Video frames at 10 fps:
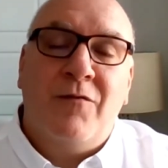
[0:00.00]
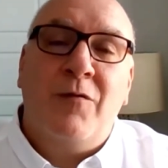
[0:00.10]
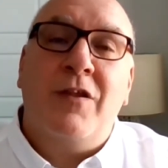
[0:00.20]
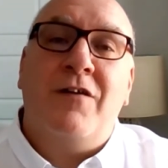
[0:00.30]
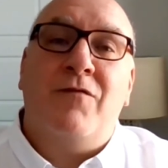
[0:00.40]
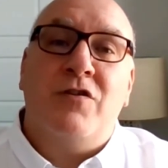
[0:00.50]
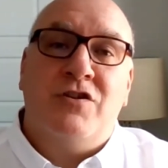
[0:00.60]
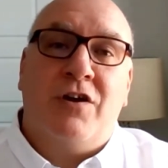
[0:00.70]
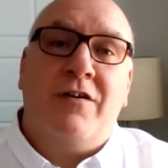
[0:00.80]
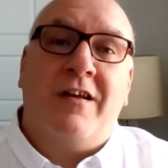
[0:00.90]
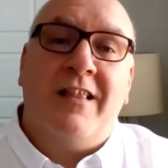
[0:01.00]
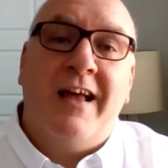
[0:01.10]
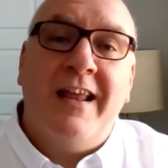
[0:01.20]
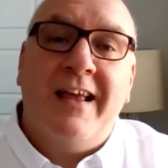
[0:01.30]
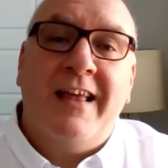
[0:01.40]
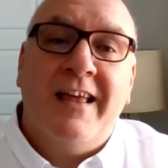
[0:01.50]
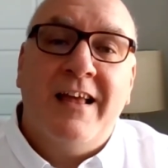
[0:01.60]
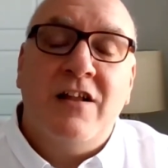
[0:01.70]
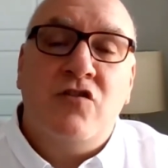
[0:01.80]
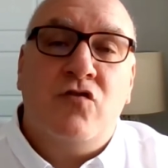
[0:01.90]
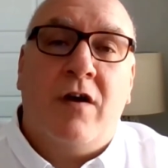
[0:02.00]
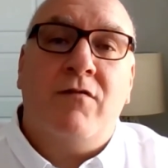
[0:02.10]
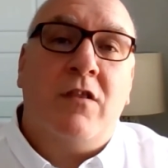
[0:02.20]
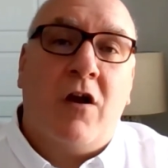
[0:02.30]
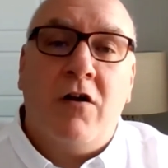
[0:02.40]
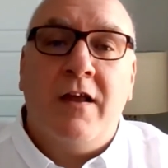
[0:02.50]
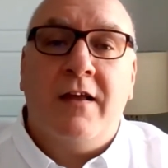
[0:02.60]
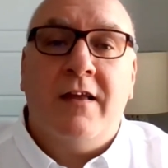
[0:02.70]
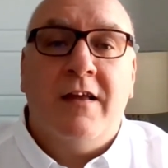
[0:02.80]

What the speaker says: we're looking for Jared Kelenic, Trevor Larnach,